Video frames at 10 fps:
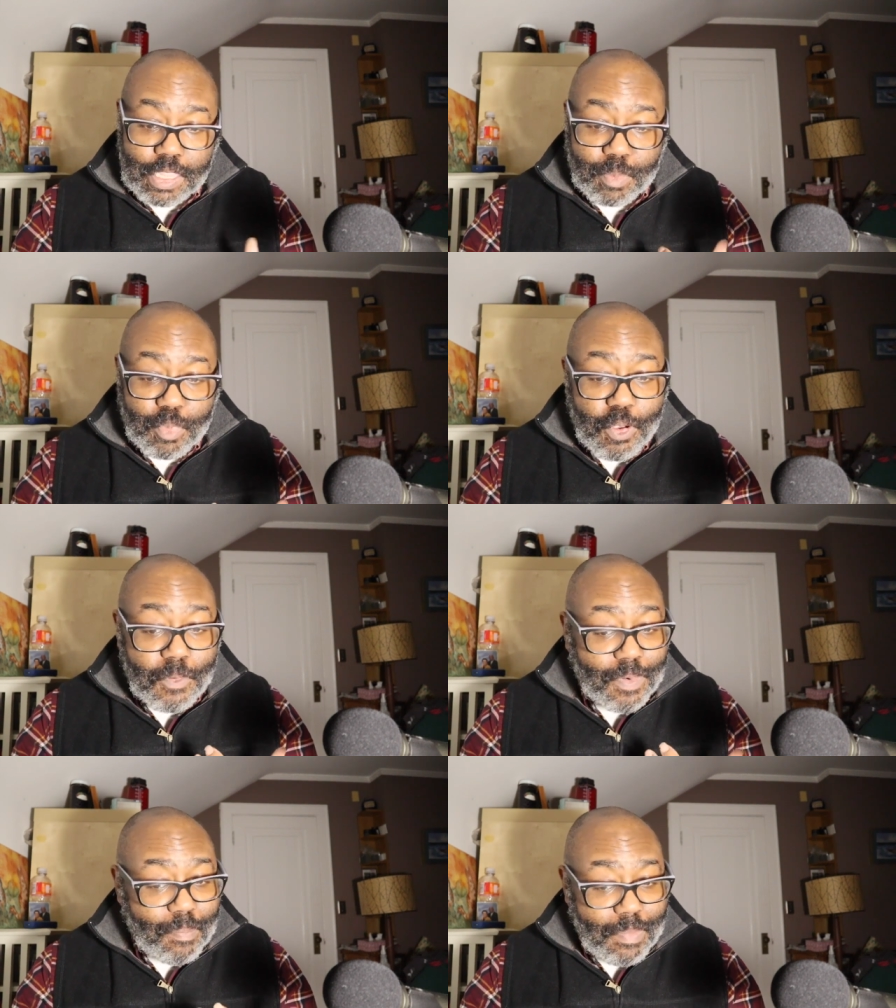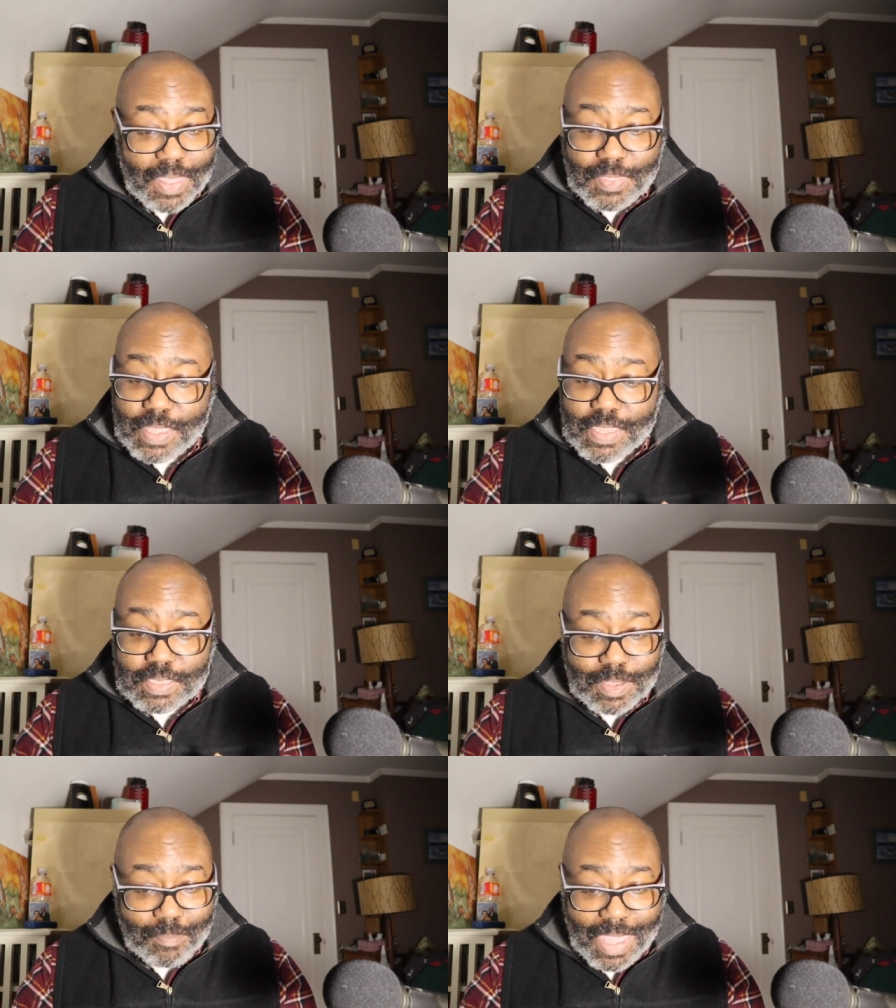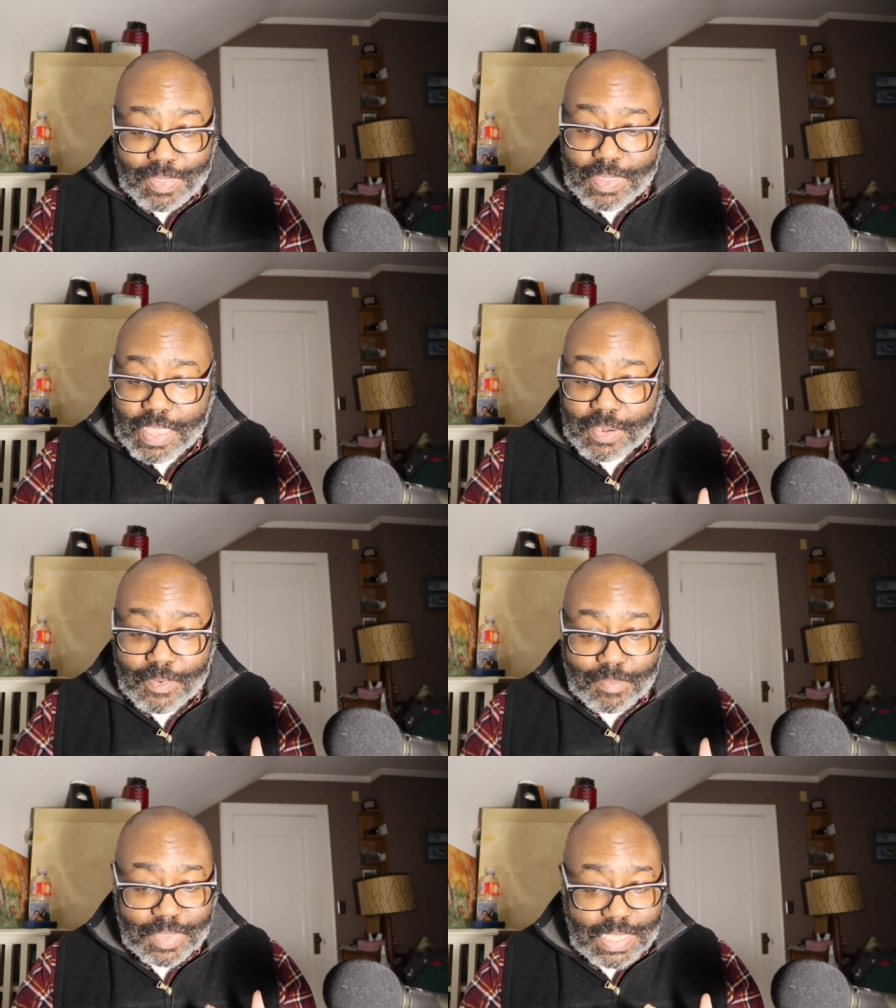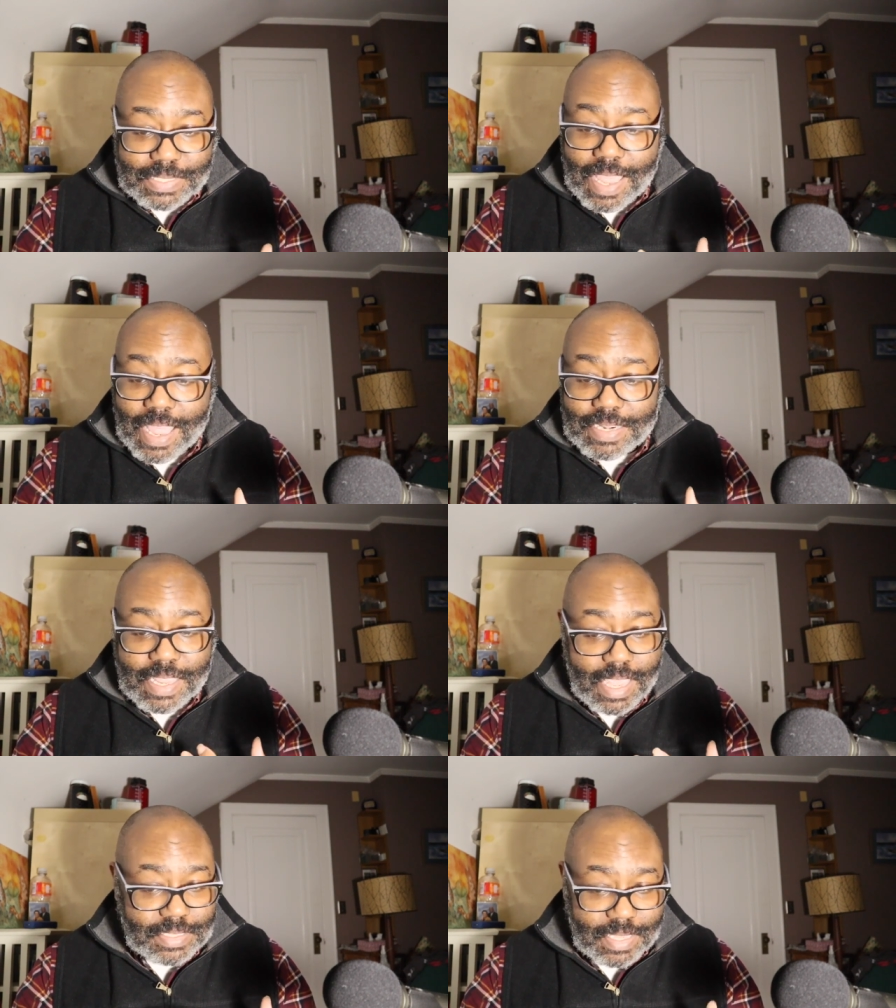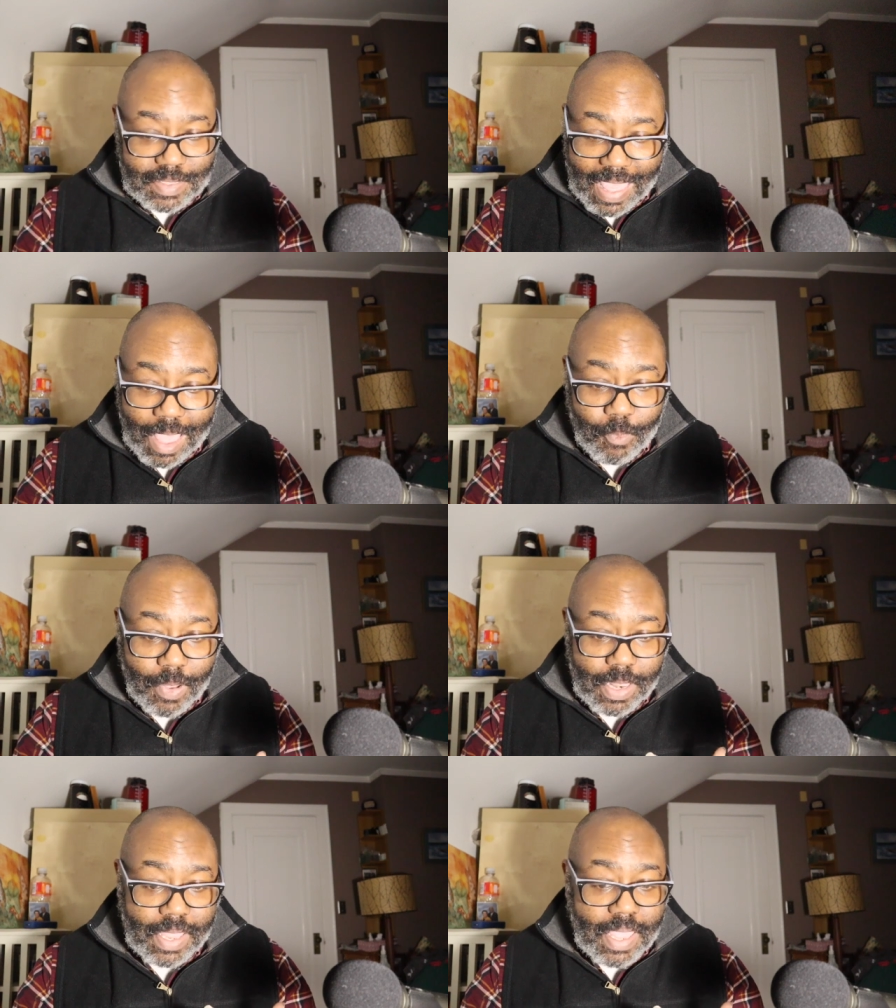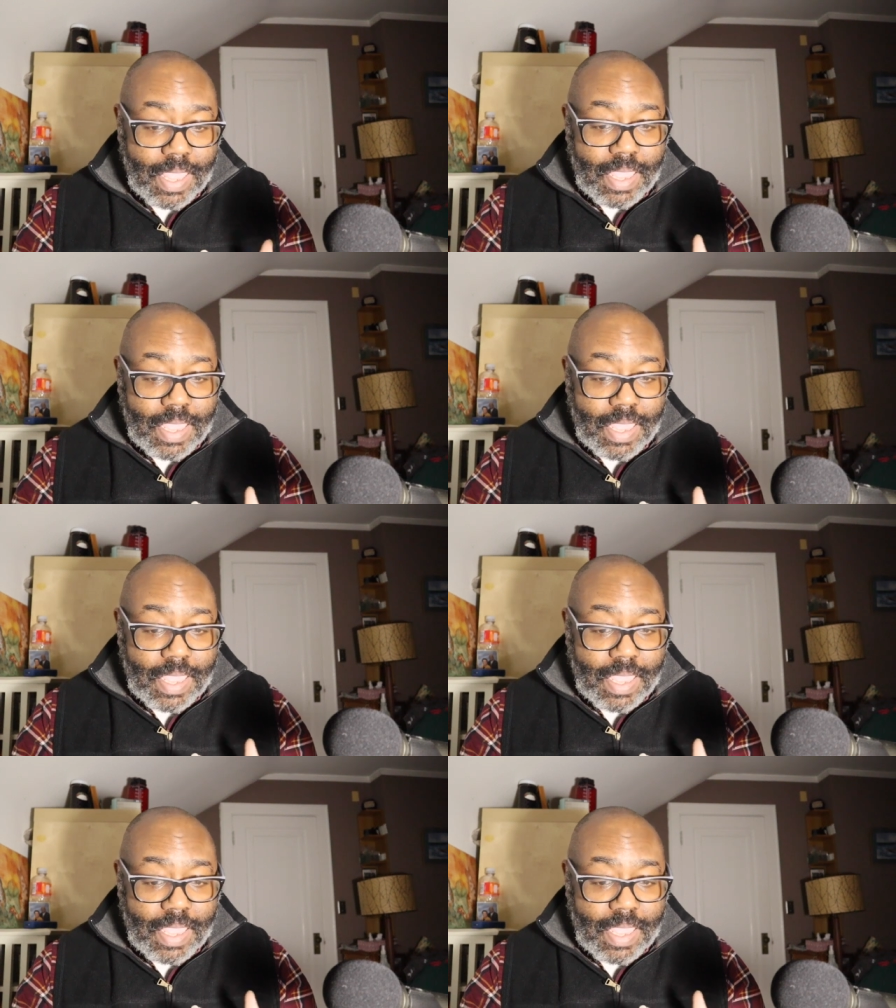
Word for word: The move from method to method, from this context to that one,